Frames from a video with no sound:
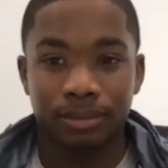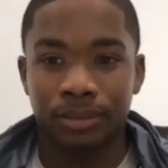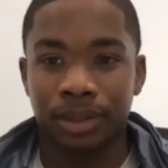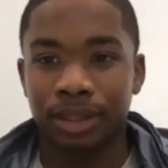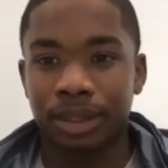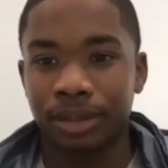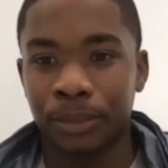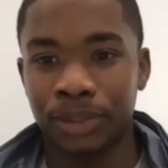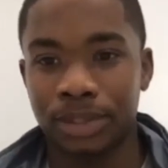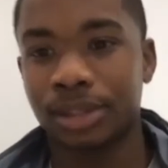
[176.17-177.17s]
working at the
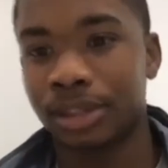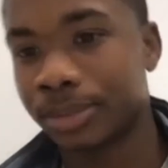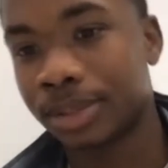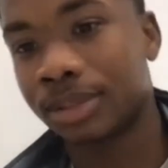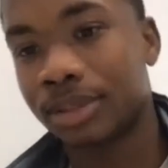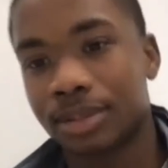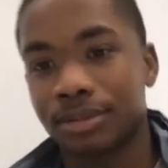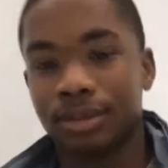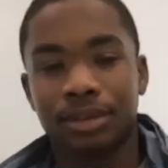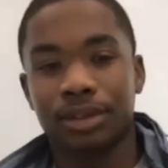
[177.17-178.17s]
Boys Club since?
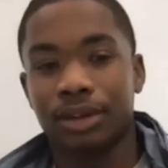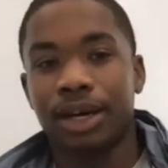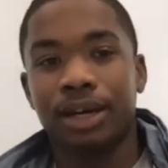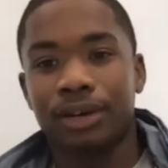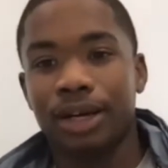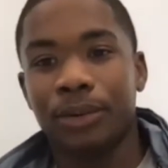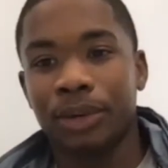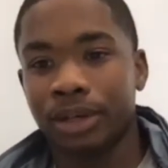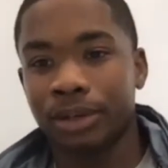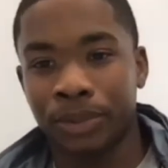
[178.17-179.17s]
You know, I, I work
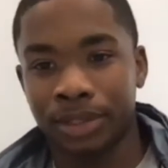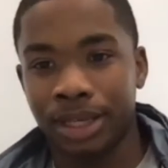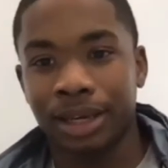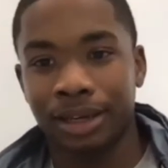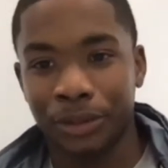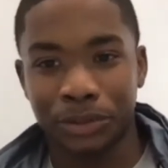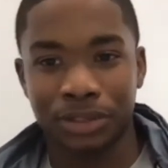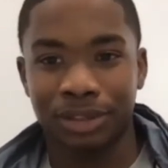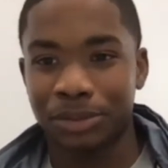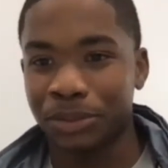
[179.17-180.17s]
at a Boys and Girls
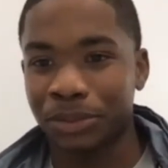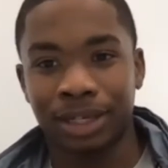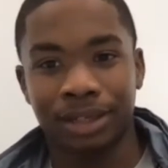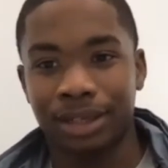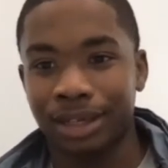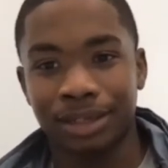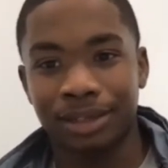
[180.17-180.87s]
Club, so I, I can